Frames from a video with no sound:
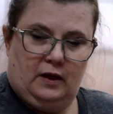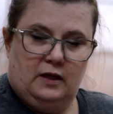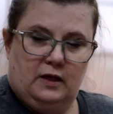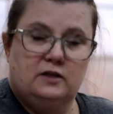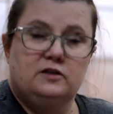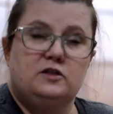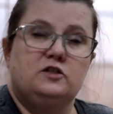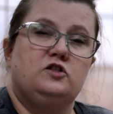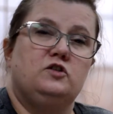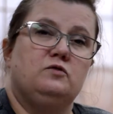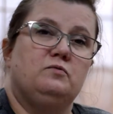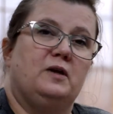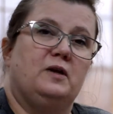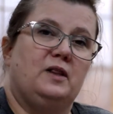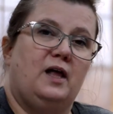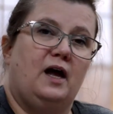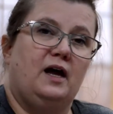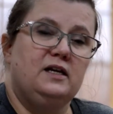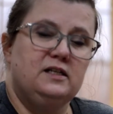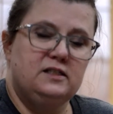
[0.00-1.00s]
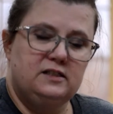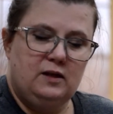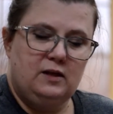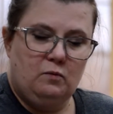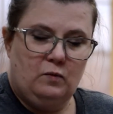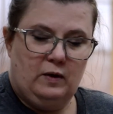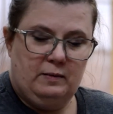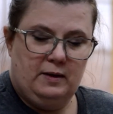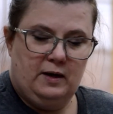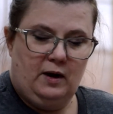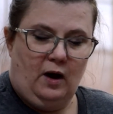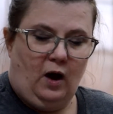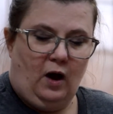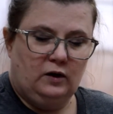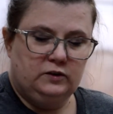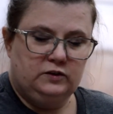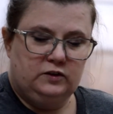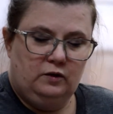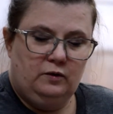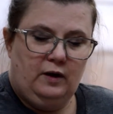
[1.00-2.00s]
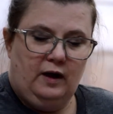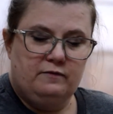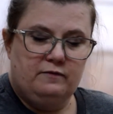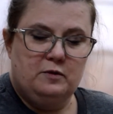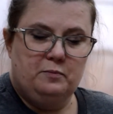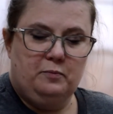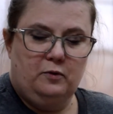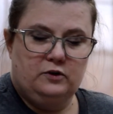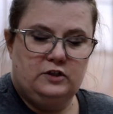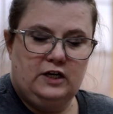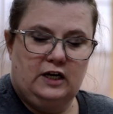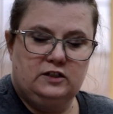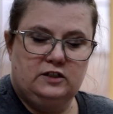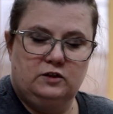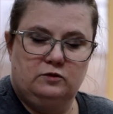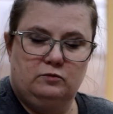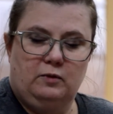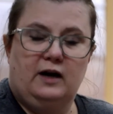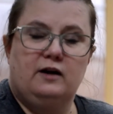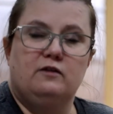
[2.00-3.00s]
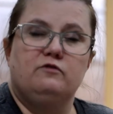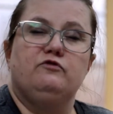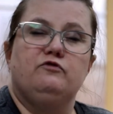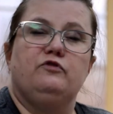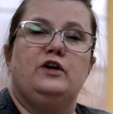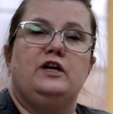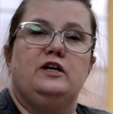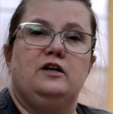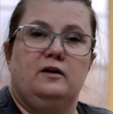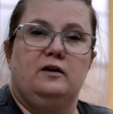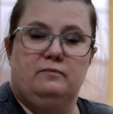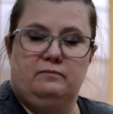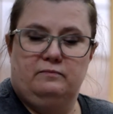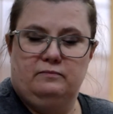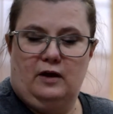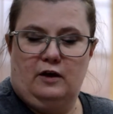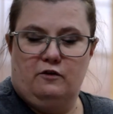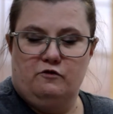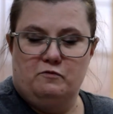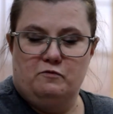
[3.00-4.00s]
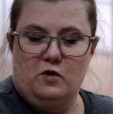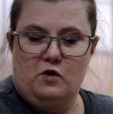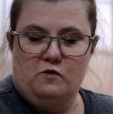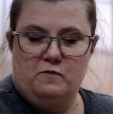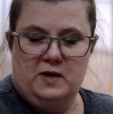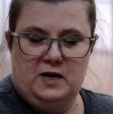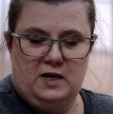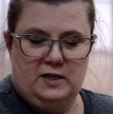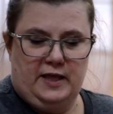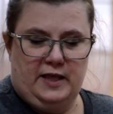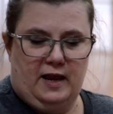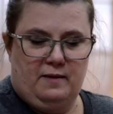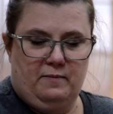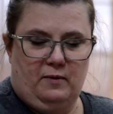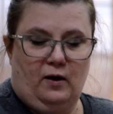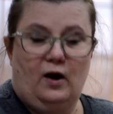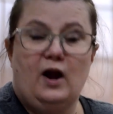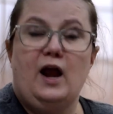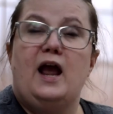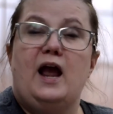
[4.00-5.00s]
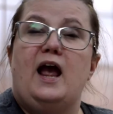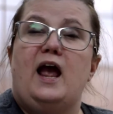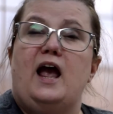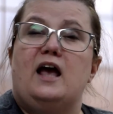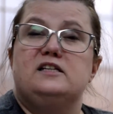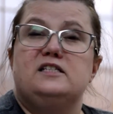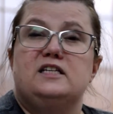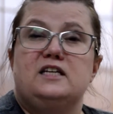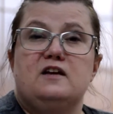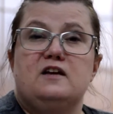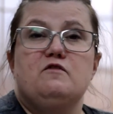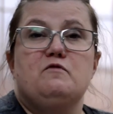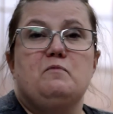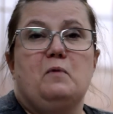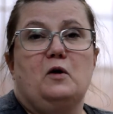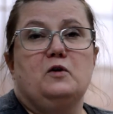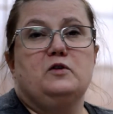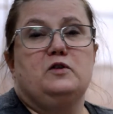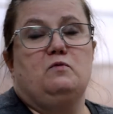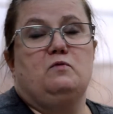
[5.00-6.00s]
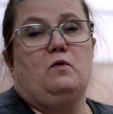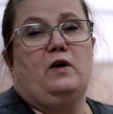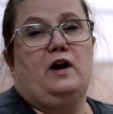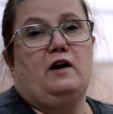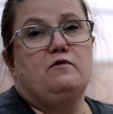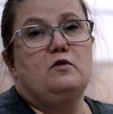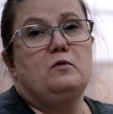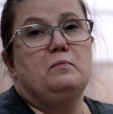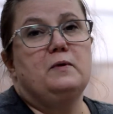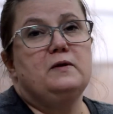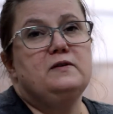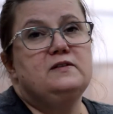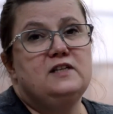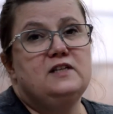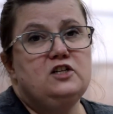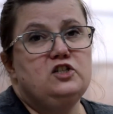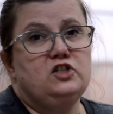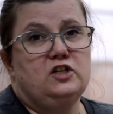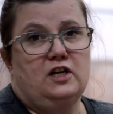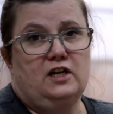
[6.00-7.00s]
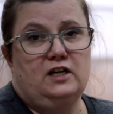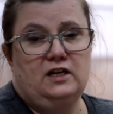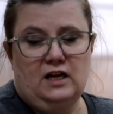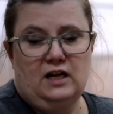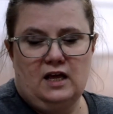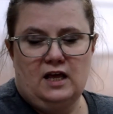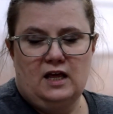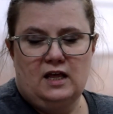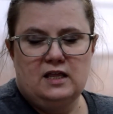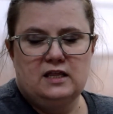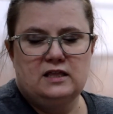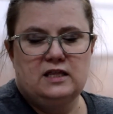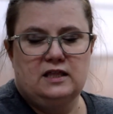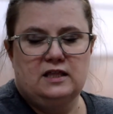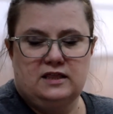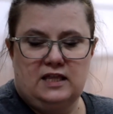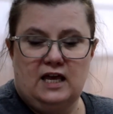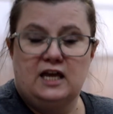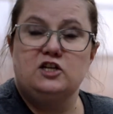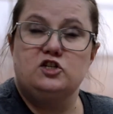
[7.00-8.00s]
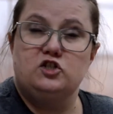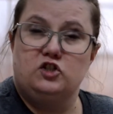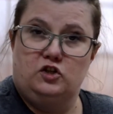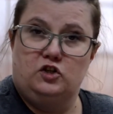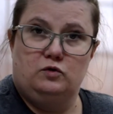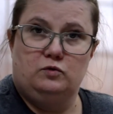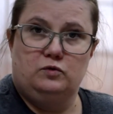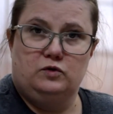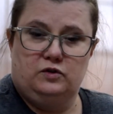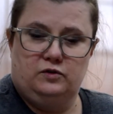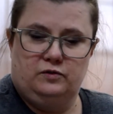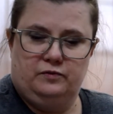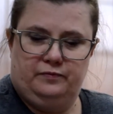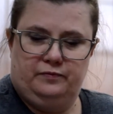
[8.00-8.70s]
Did you realize that women also have the protected right of freedom of movement in labor and to give birth in whatever position that they choose?